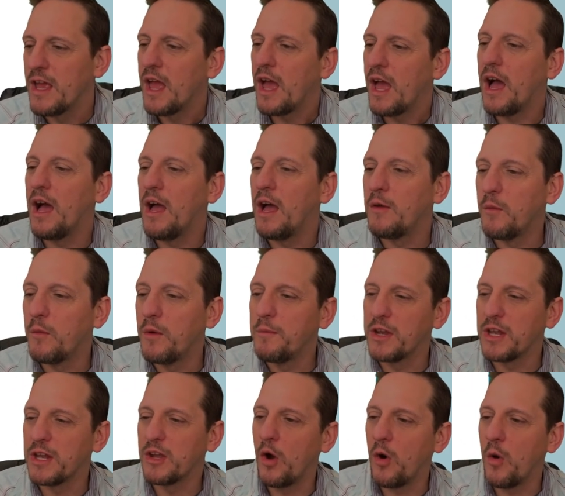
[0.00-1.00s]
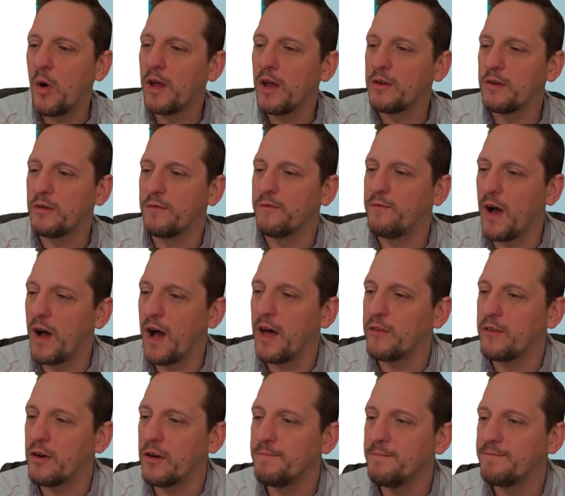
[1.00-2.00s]
Uh, we want to go under
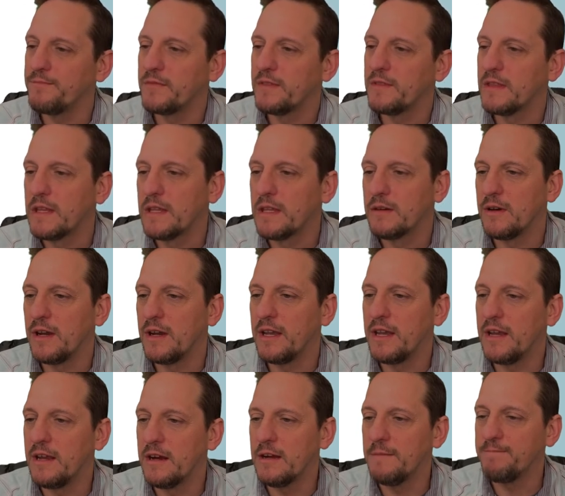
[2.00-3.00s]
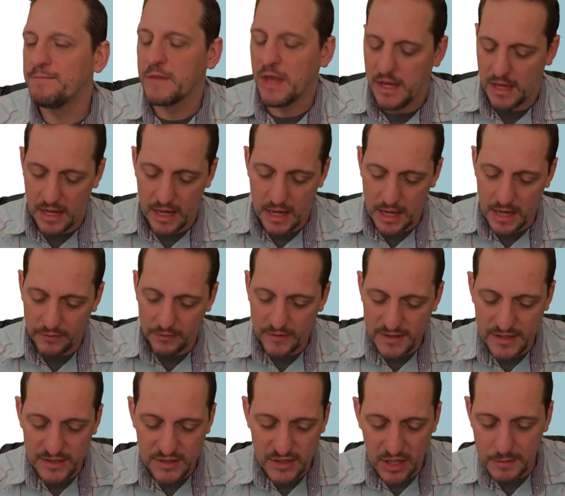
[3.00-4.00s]
father, right here. And this
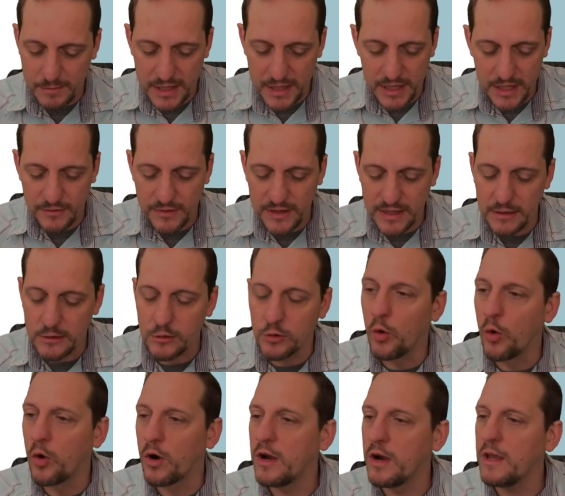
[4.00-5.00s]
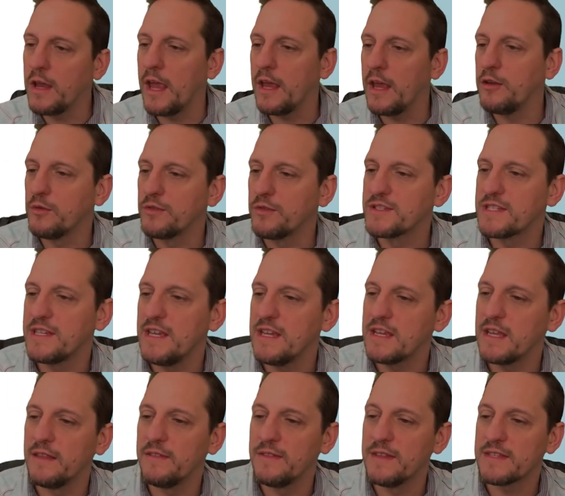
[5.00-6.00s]
is going to be the Lord, and you'll see
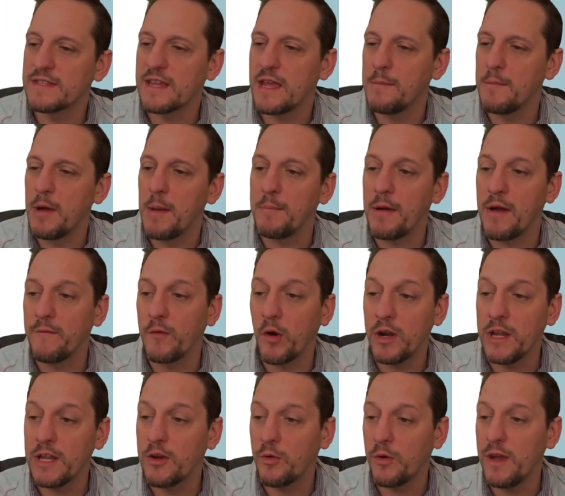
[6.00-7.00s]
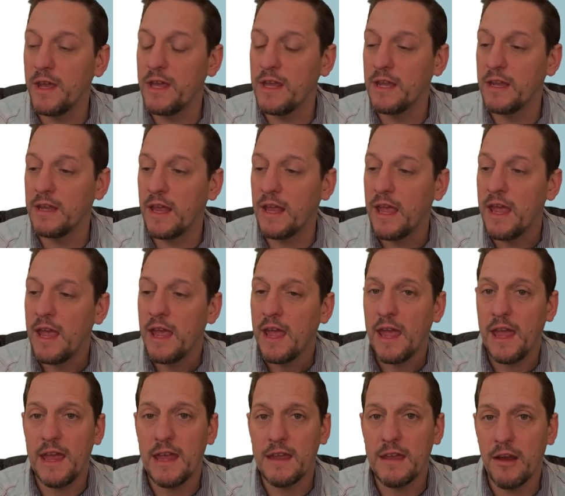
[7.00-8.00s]
this come up. I've already created
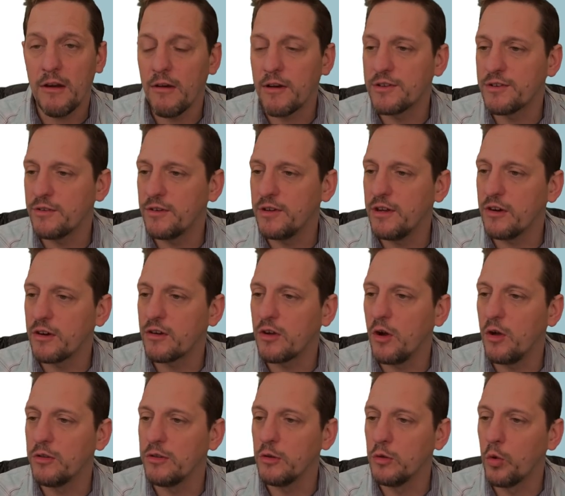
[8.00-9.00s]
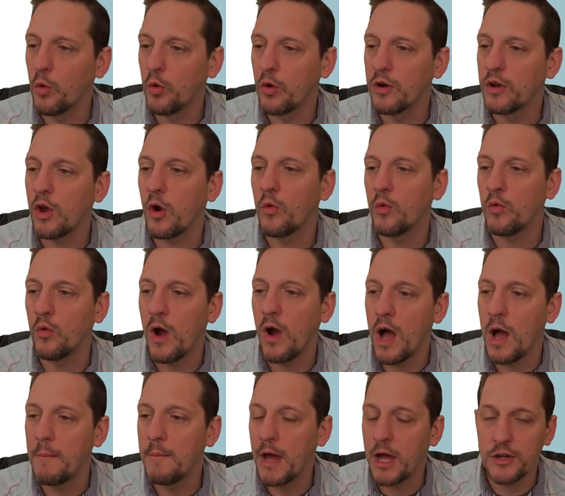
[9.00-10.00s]
a character in here called Lord
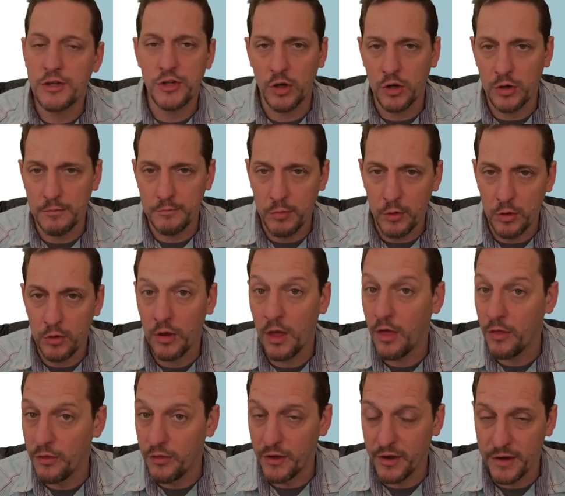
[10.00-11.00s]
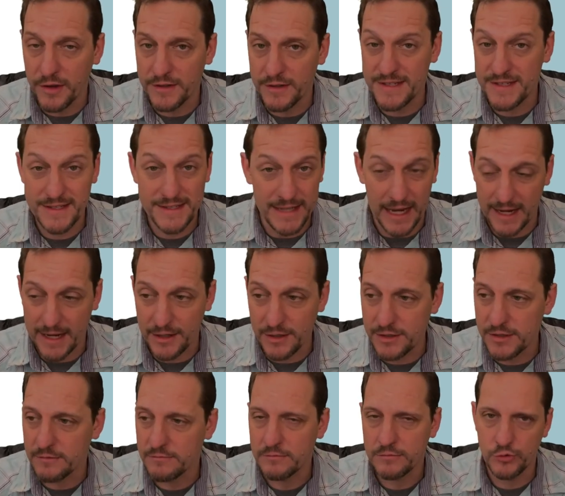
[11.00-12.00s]
Rom Turnbull the
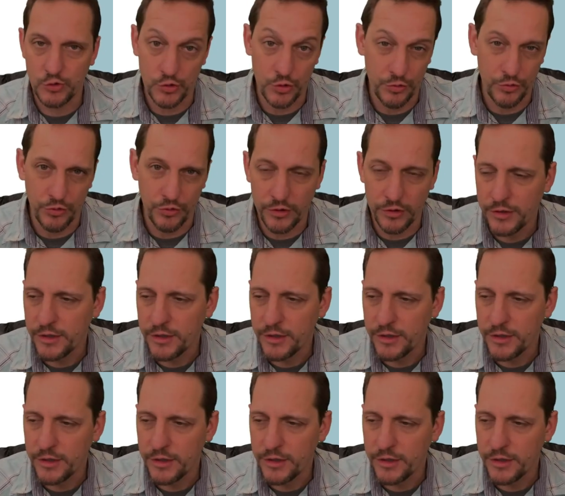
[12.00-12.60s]
Second Jr.